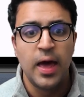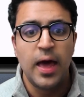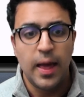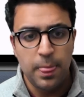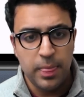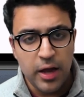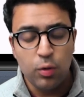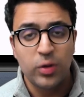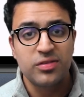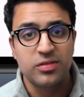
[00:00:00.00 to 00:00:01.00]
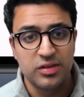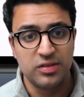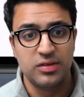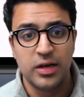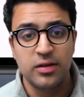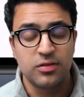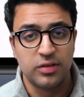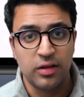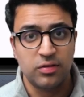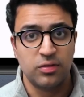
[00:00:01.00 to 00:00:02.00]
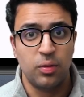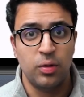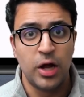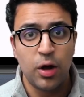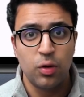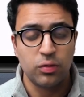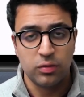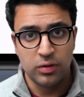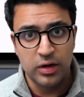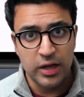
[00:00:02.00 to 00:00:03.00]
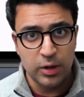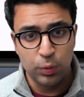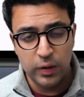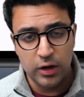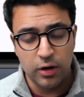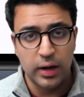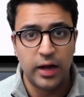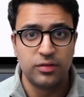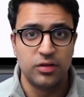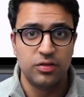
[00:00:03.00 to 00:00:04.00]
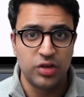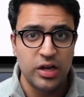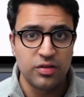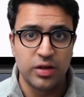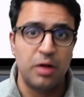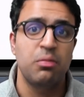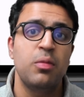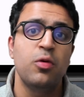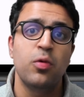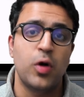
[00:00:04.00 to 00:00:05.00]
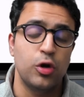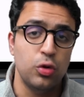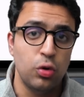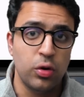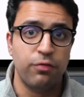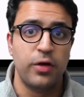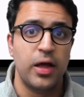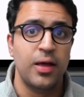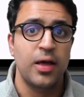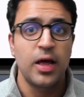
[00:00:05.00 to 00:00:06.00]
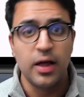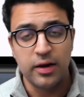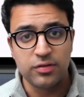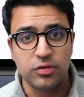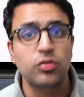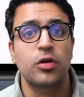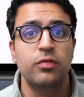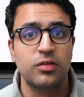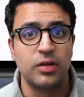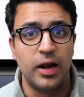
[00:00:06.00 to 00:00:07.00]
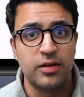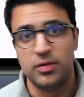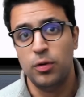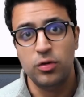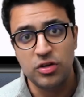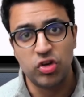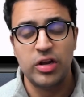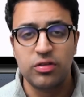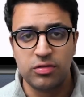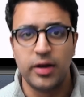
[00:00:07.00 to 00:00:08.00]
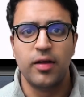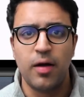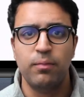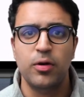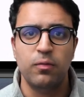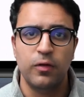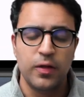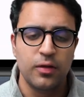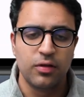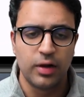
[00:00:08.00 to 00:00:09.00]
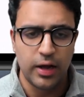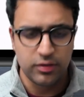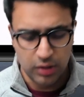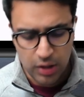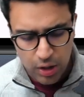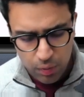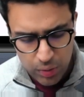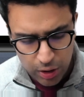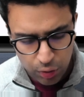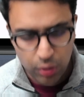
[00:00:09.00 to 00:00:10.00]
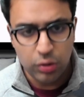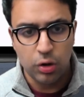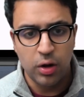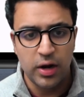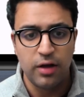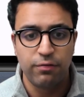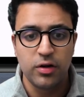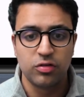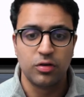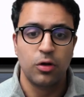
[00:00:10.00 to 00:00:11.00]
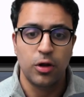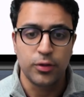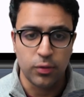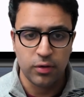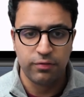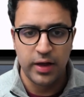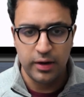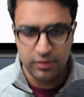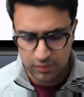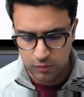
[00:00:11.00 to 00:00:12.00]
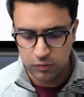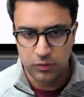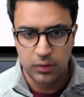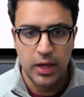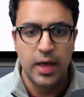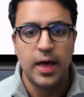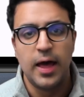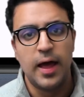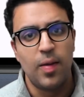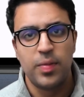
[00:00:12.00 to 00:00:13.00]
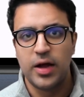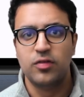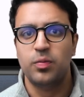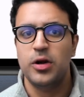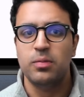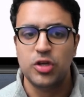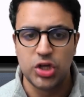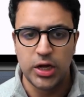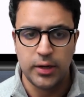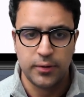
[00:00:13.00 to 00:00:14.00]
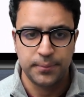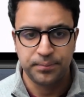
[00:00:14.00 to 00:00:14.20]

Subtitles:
And then once this is done, since now the data within our class has changed and we want to notify listeners of this class about the changes that have happened within this class, we are going to call a function called notify listeners. And that's pretty much it.